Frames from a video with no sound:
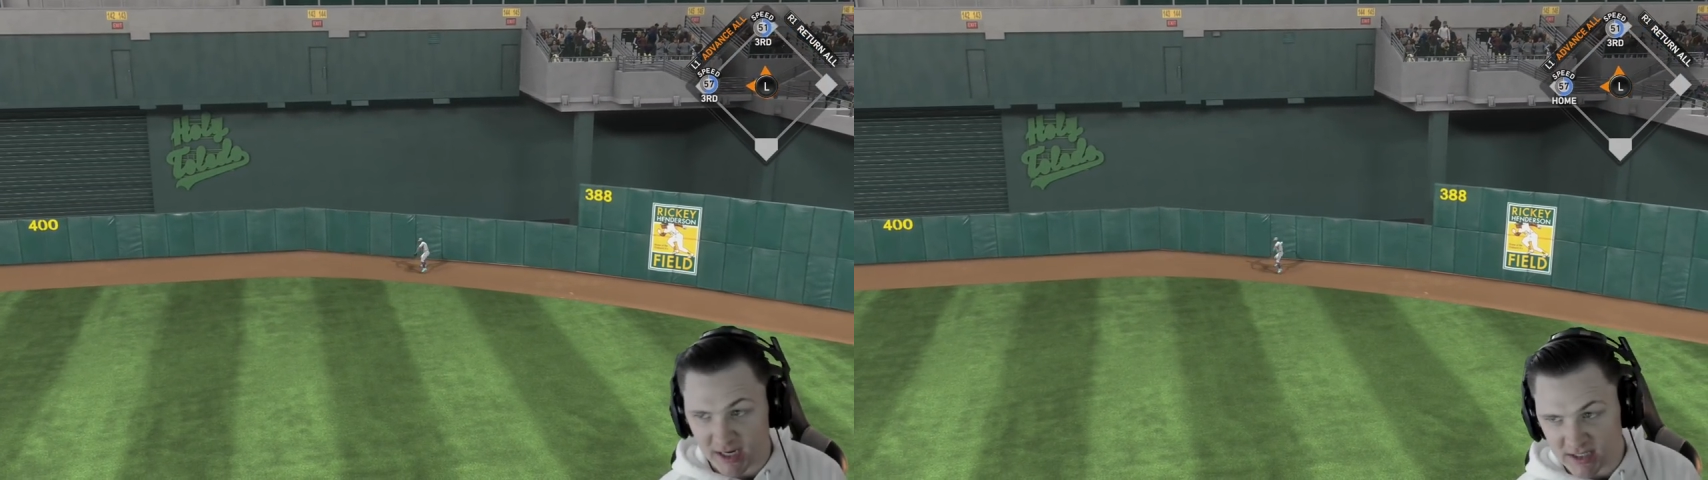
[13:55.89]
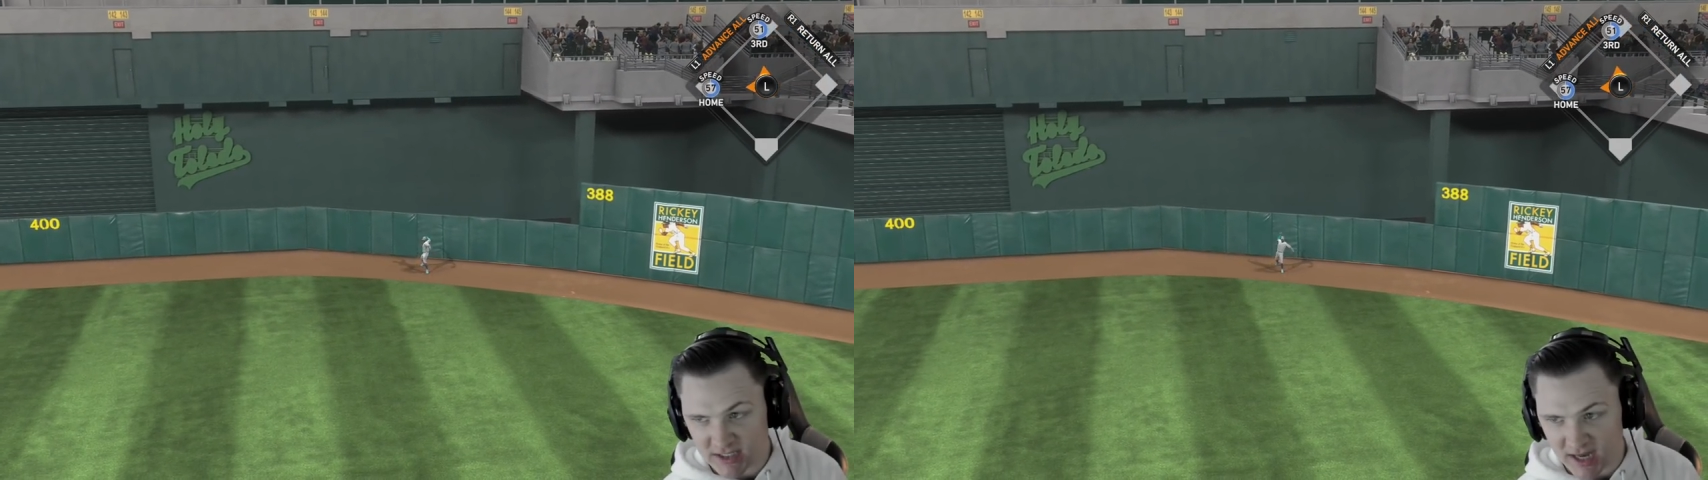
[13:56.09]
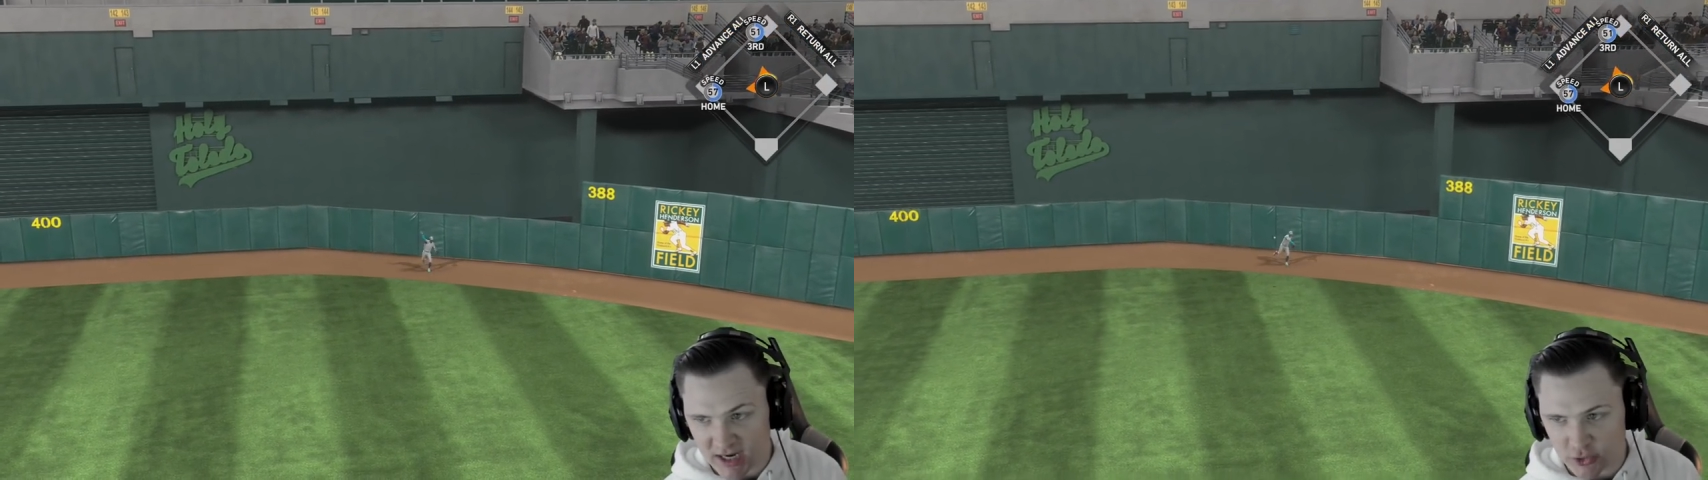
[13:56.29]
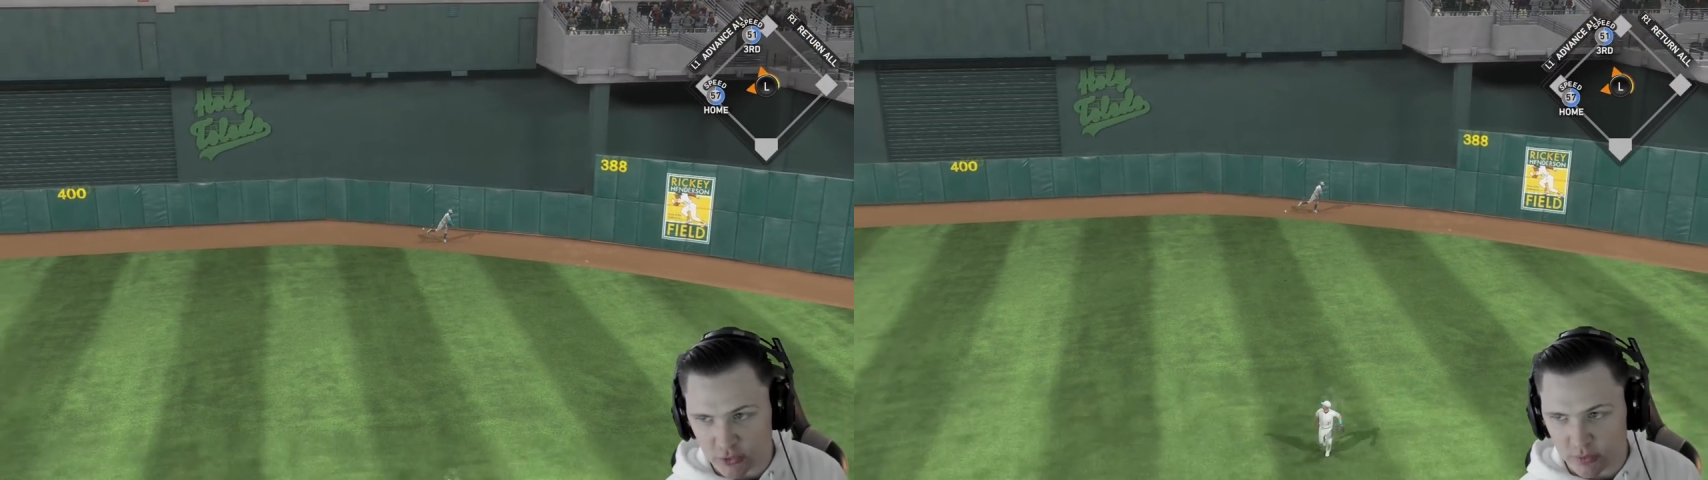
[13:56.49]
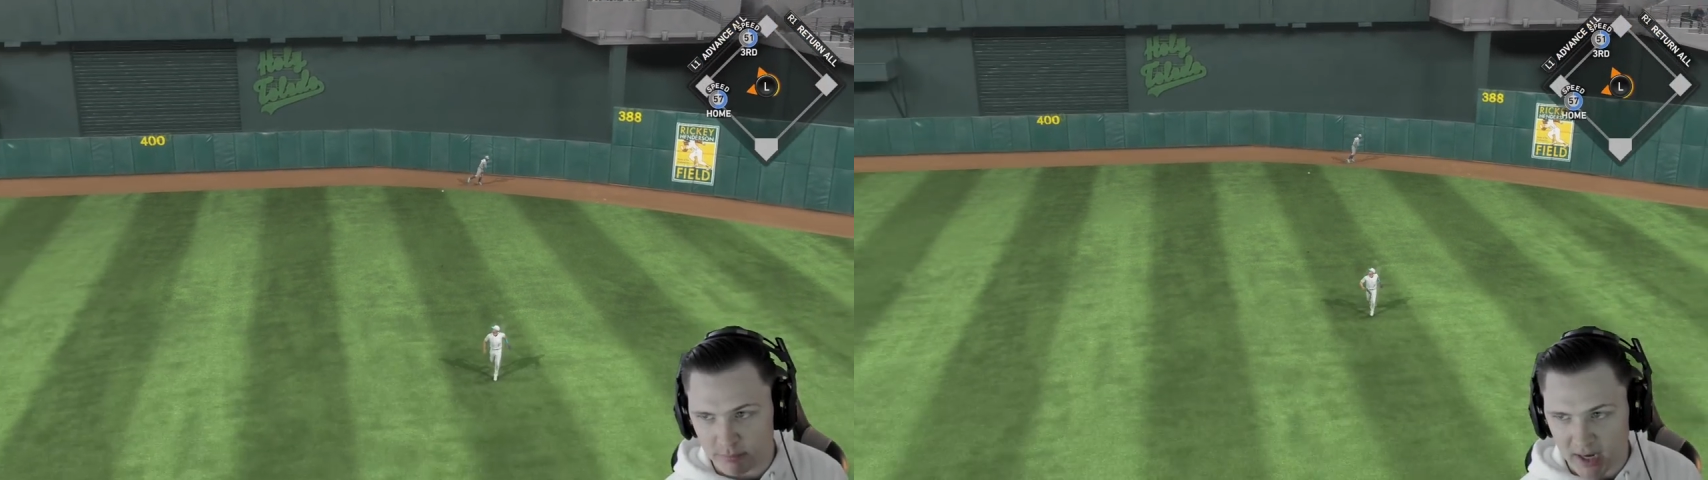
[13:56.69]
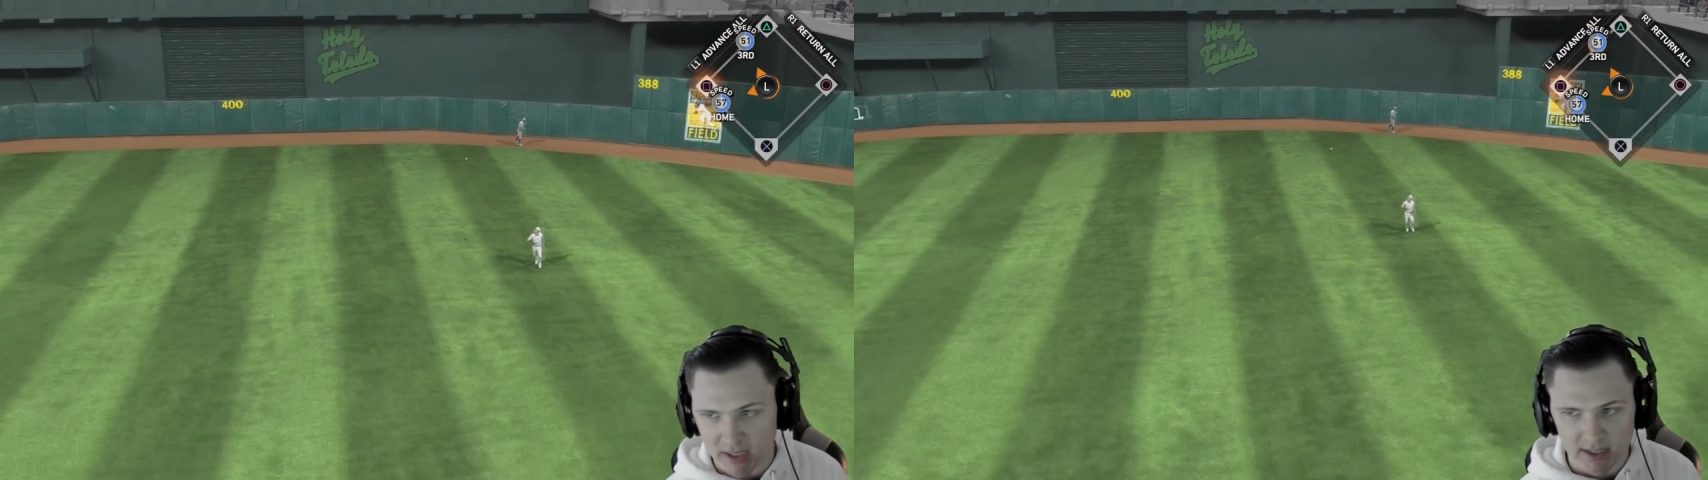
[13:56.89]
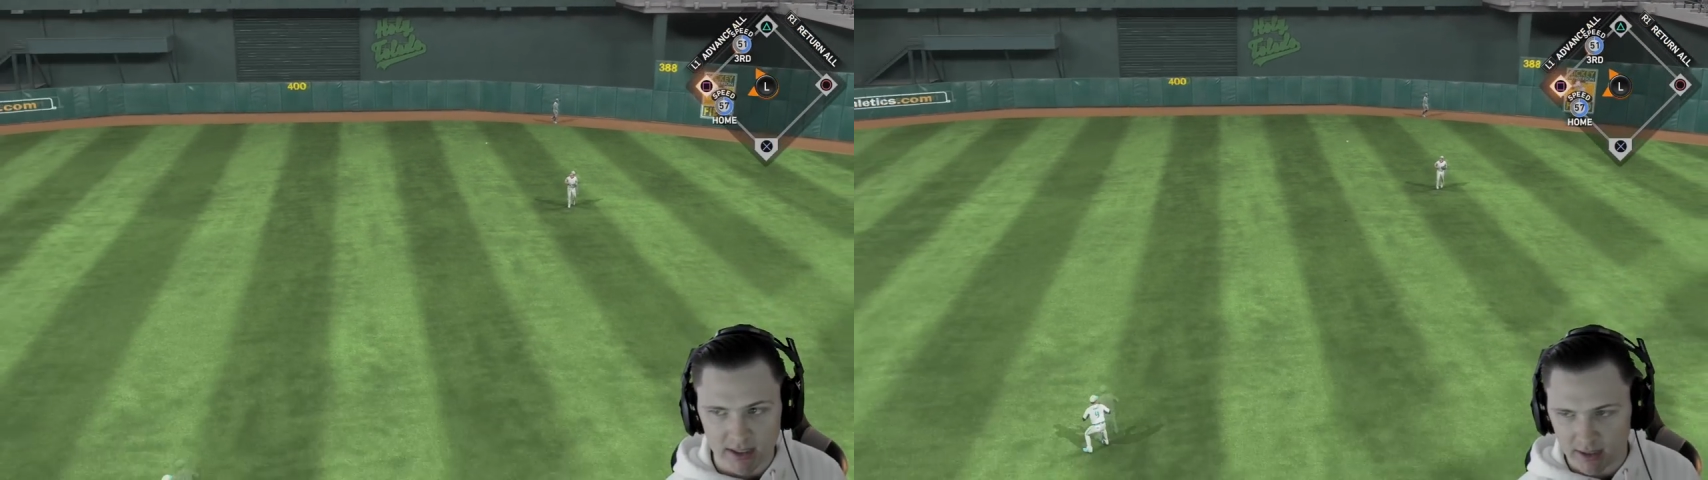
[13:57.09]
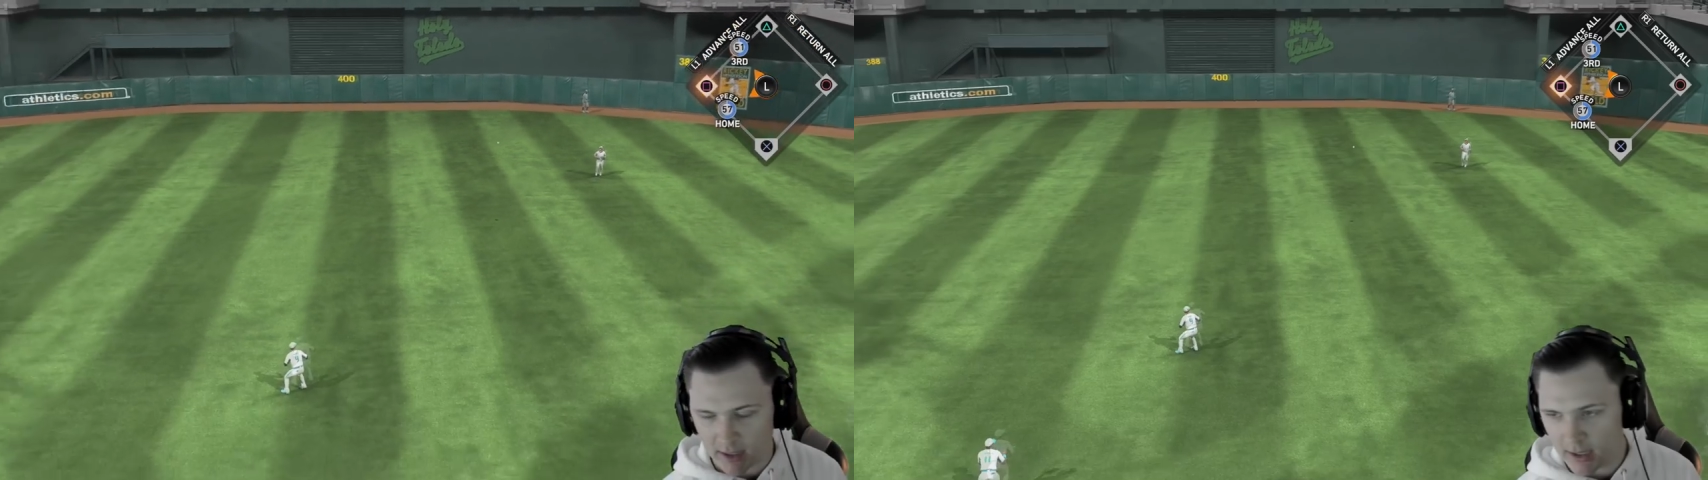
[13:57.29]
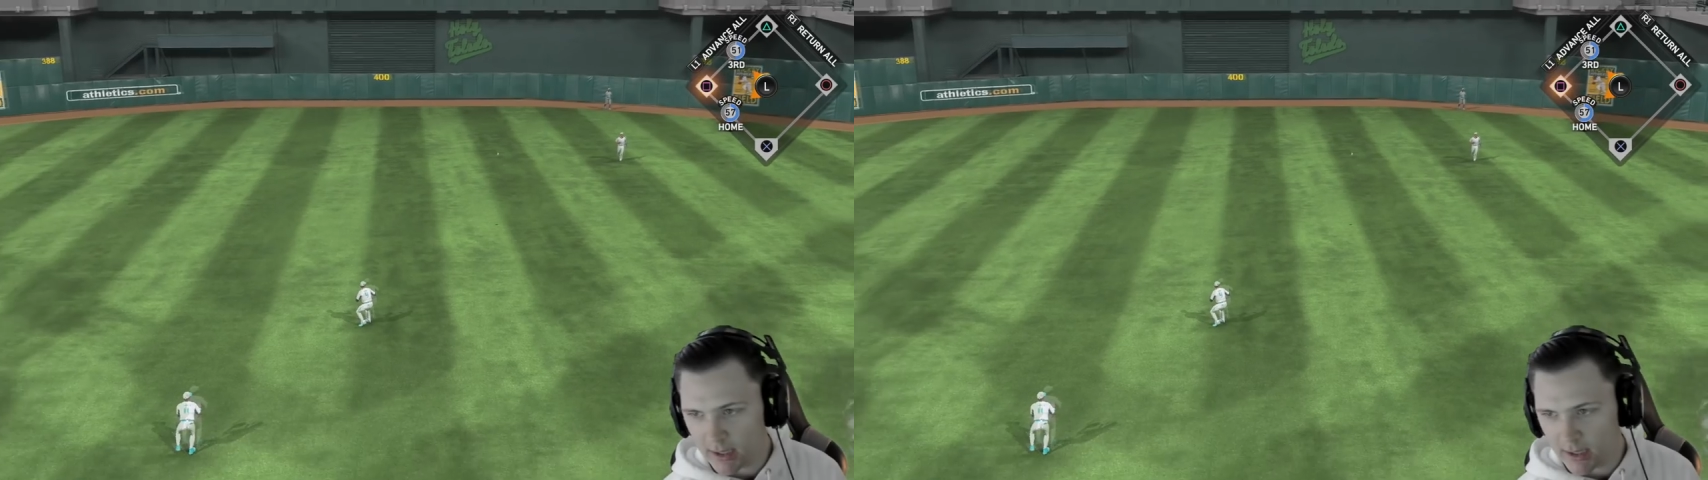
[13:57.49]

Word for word: is an Angel making